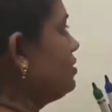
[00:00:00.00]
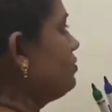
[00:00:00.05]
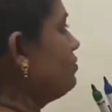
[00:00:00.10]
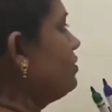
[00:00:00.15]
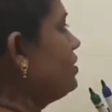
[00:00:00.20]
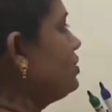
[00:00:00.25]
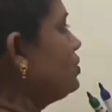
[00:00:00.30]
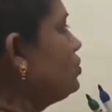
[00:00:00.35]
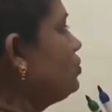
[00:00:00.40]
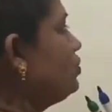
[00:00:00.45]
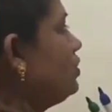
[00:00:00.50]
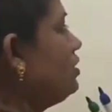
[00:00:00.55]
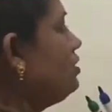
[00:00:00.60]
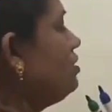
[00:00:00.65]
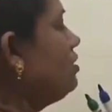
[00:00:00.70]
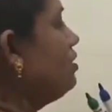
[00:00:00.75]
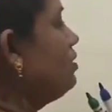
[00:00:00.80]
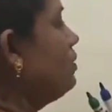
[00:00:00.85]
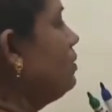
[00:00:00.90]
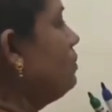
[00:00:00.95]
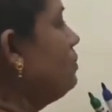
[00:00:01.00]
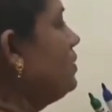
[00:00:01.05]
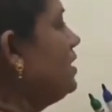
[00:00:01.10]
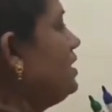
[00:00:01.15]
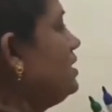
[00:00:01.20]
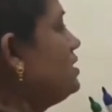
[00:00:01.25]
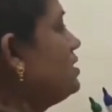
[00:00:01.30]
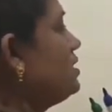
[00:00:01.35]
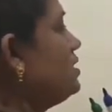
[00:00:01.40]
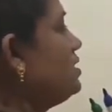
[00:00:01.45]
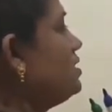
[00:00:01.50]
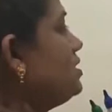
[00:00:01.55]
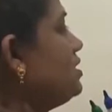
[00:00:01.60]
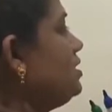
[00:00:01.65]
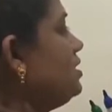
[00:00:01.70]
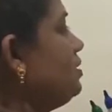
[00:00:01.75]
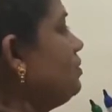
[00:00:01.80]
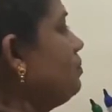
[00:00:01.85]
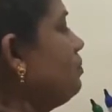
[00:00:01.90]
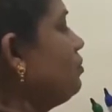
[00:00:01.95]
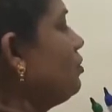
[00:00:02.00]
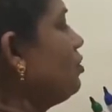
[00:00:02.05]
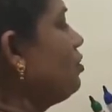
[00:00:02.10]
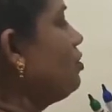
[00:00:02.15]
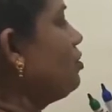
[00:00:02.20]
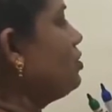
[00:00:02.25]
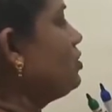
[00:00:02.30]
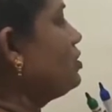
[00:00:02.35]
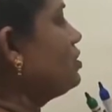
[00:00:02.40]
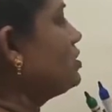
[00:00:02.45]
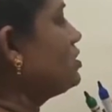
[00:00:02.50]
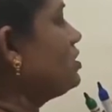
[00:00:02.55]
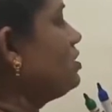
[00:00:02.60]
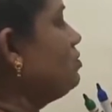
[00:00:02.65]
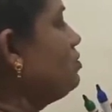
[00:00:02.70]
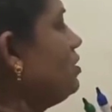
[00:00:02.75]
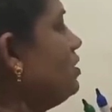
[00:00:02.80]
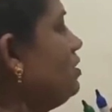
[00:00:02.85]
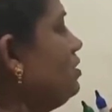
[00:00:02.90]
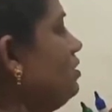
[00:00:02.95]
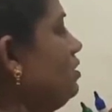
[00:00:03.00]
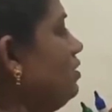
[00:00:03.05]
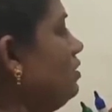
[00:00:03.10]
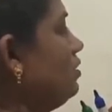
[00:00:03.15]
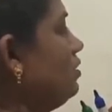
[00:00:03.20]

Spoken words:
First one, PCT, proximal